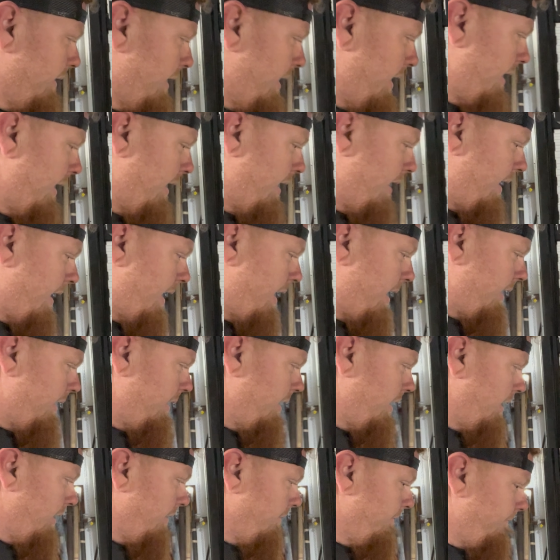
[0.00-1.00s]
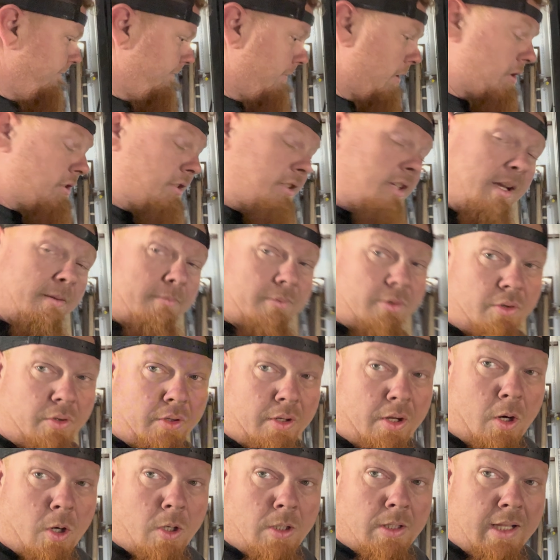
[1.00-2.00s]
hey, I got it done. First time doing
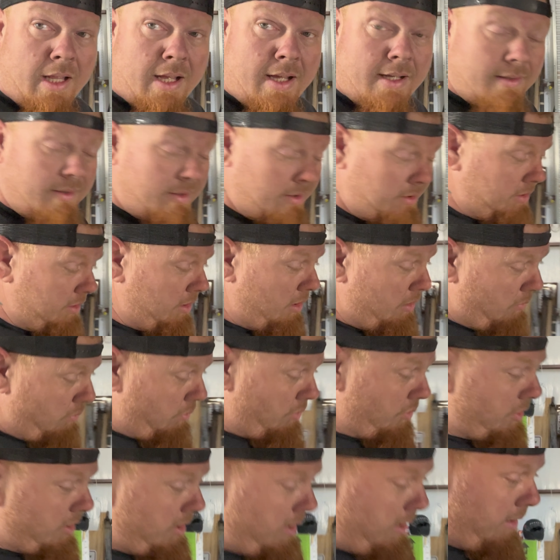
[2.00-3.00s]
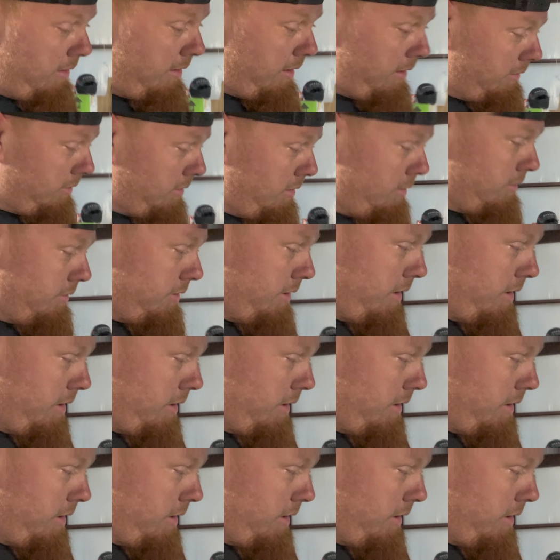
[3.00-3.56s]
hard lines, so we'll see how that turns